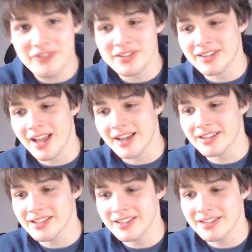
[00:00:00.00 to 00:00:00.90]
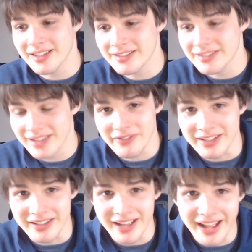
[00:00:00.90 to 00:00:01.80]
is
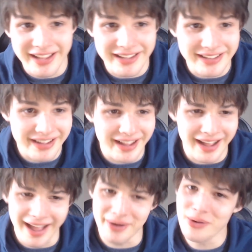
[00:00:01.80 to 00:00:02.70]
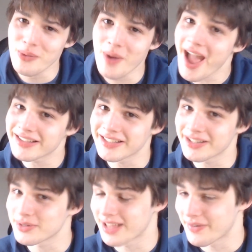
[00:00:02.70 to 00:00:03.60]
7. I don't know why I said it
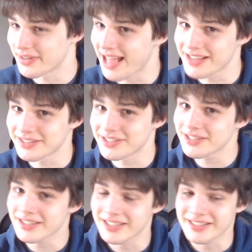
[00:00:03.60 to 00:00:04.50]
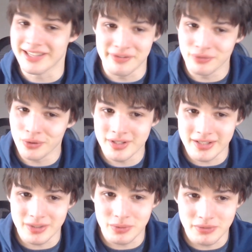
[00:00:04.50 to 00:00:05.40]
was 7 last year, because the invoice
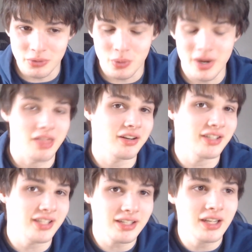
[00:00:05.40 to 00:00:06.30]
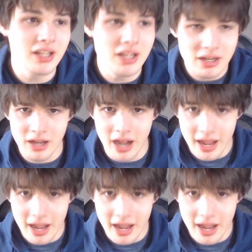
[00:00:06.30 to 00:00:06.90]
says it was from 2013. I